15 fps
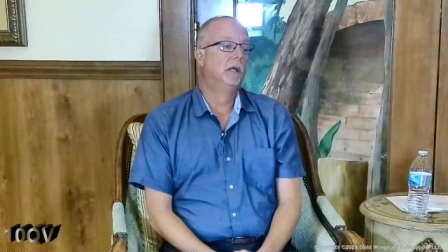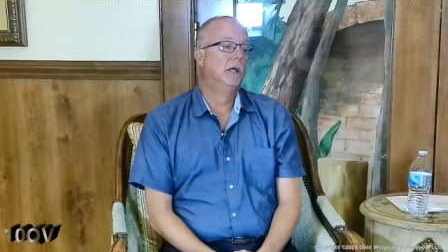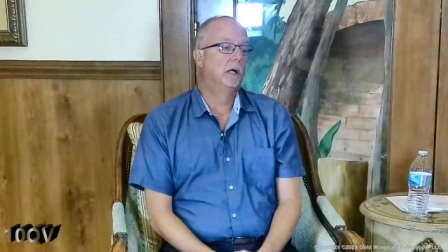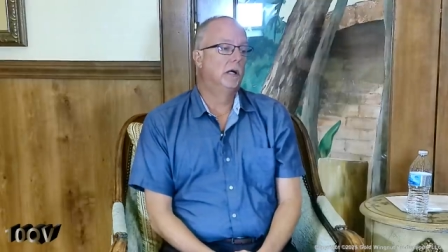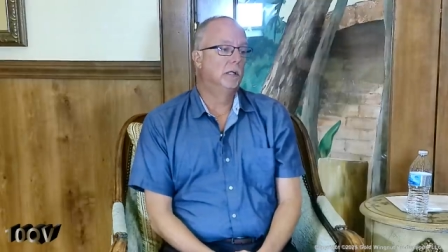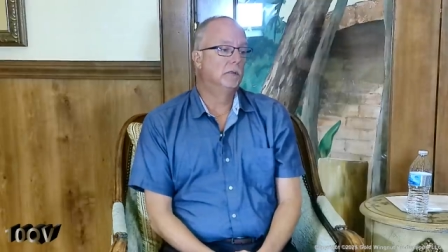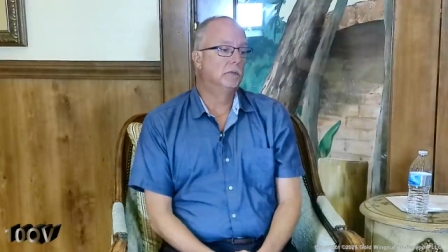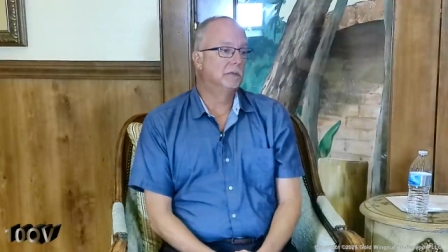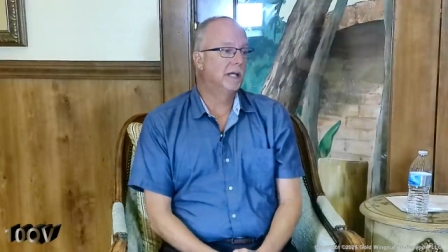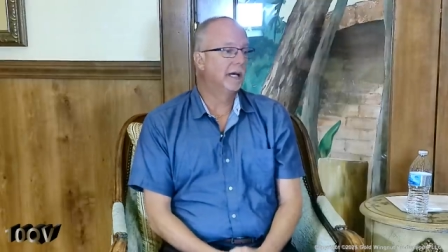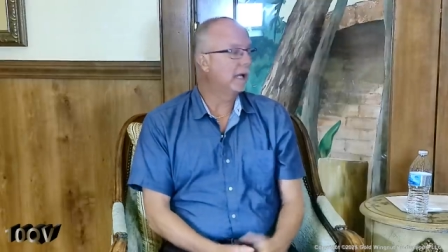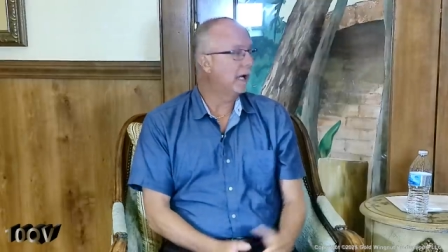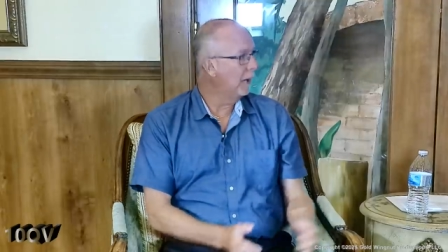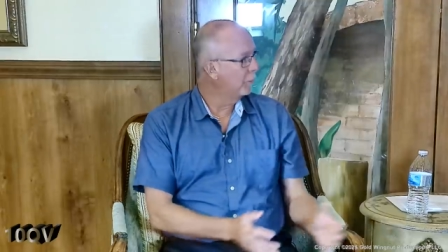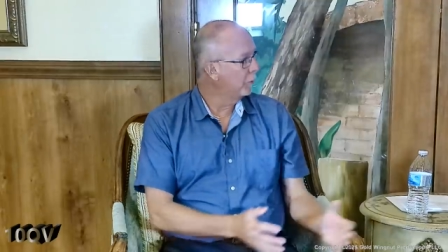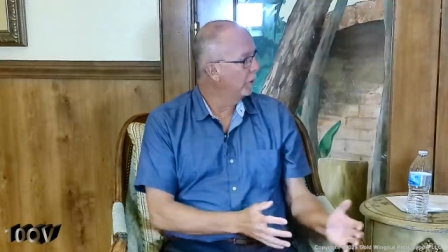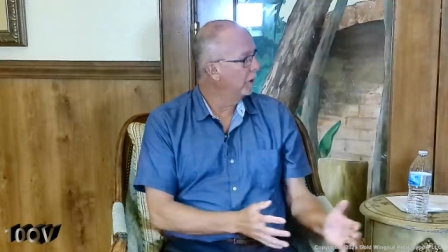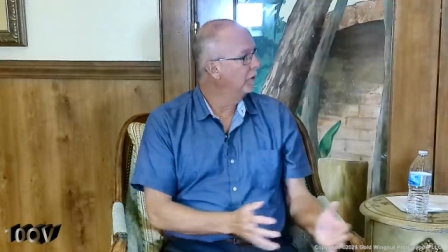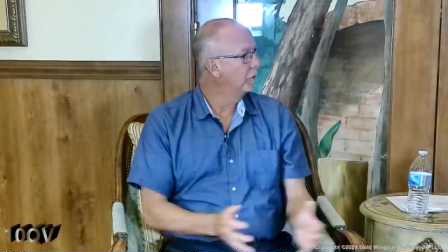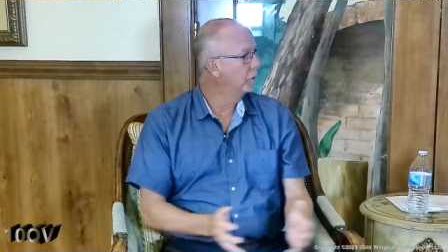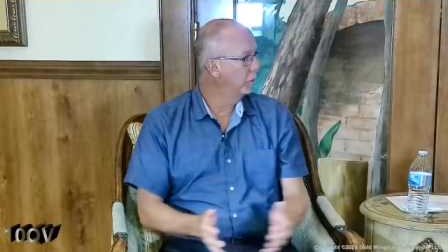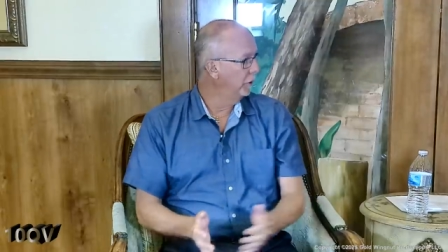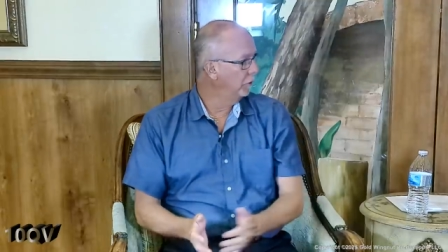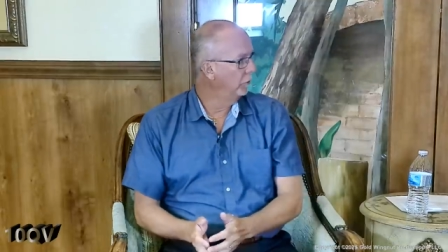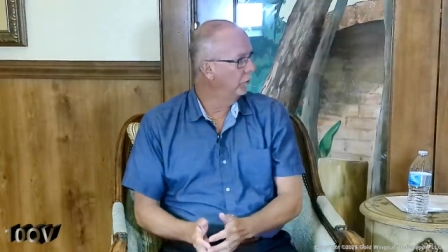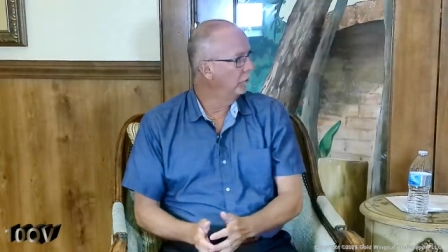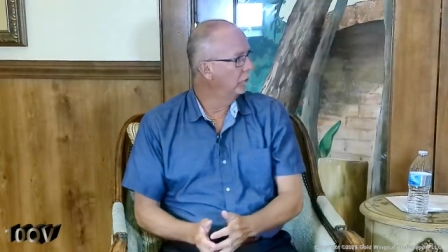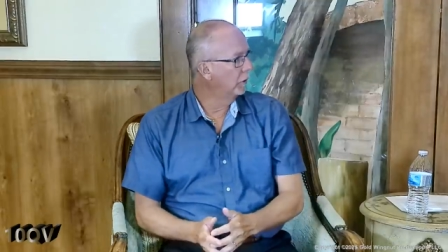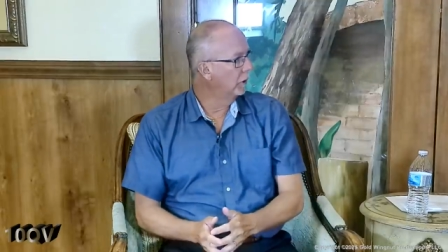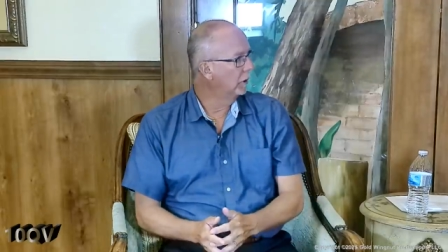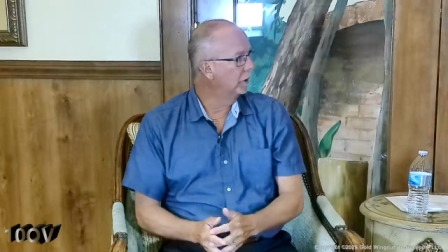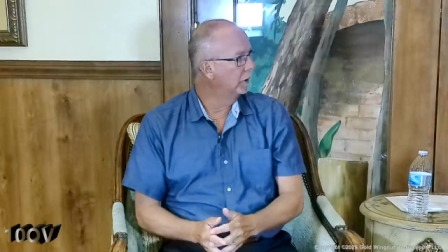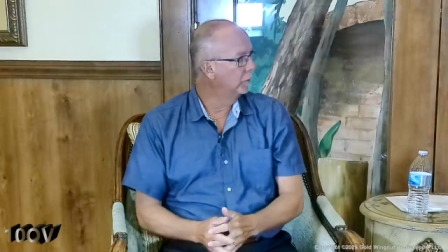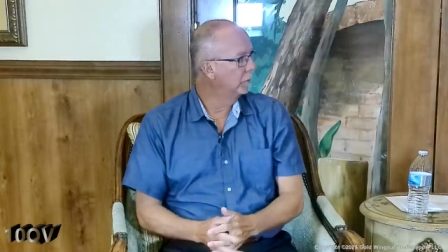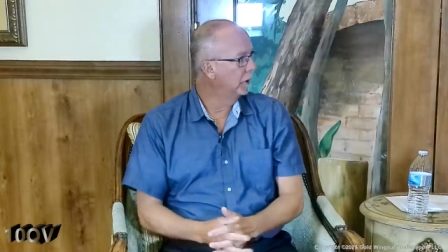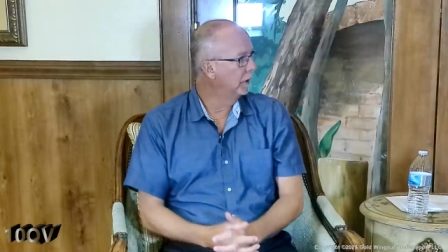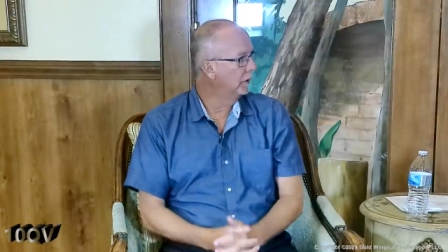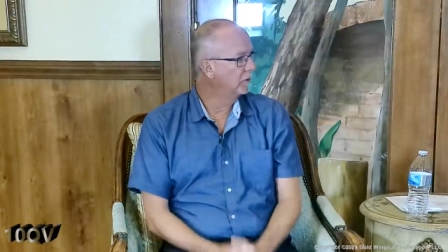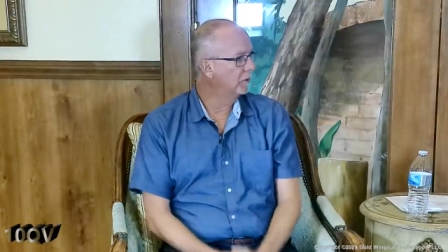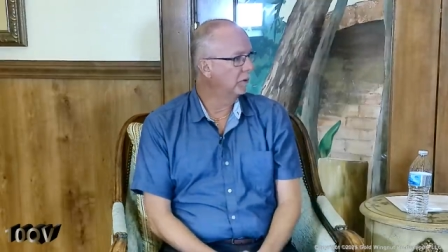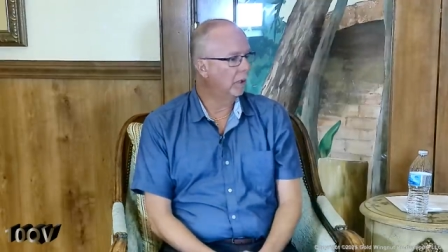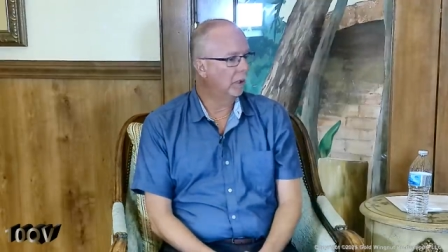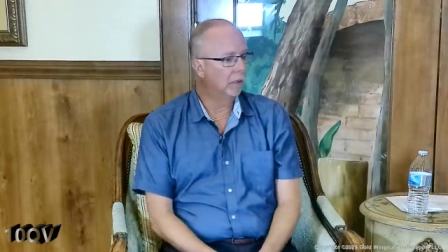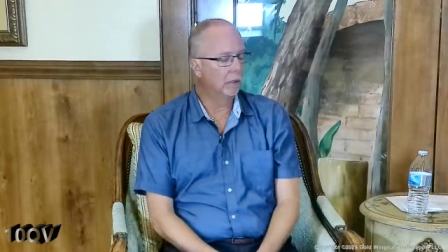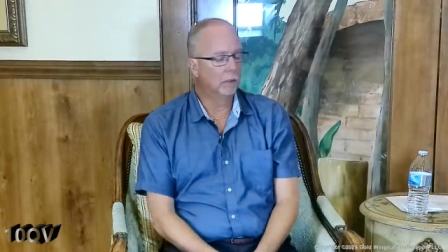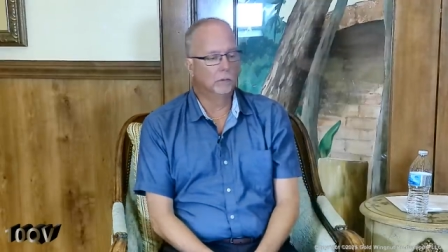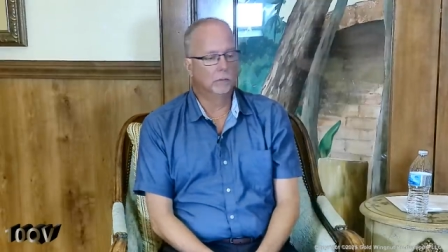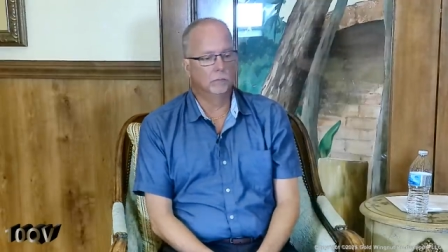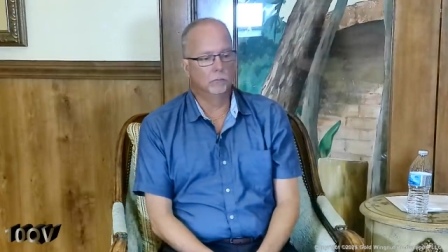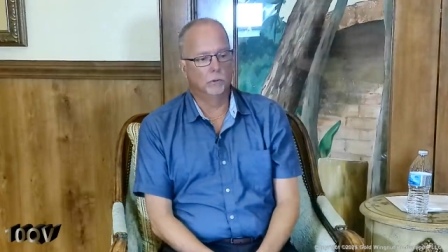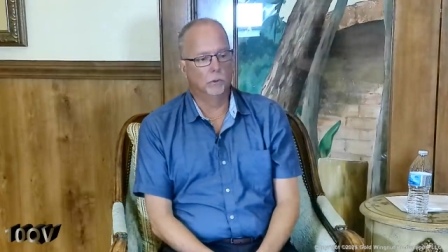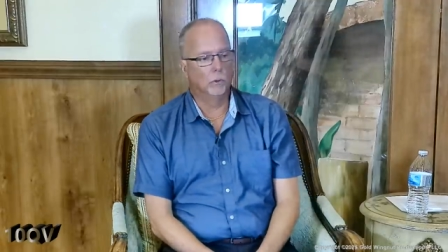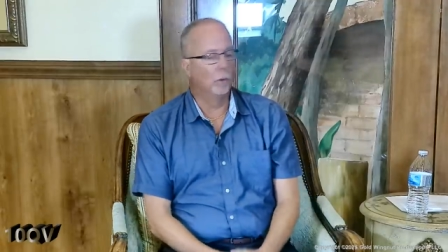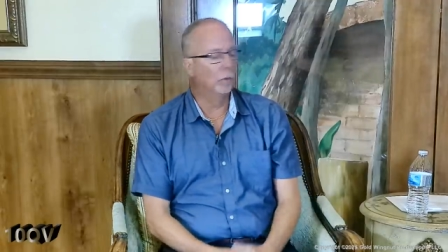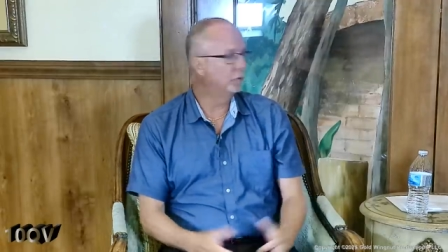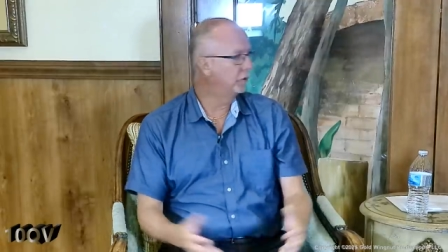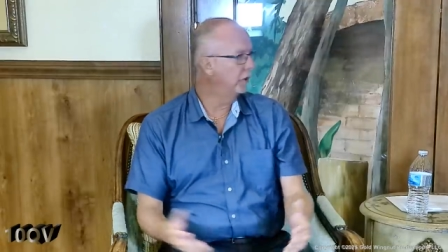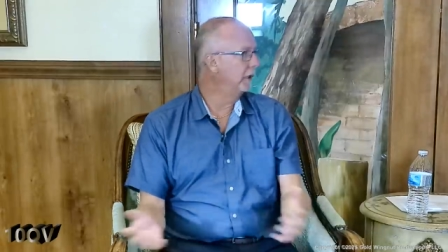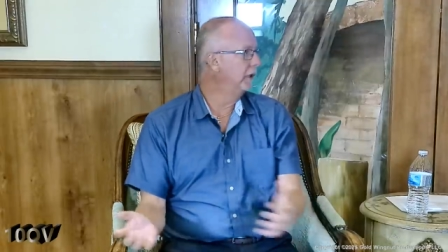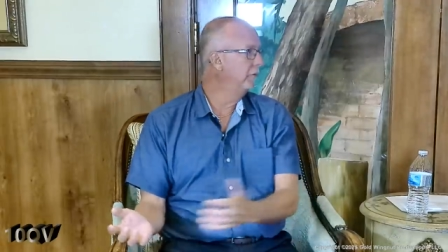A lot of operational issues are in place, goal setting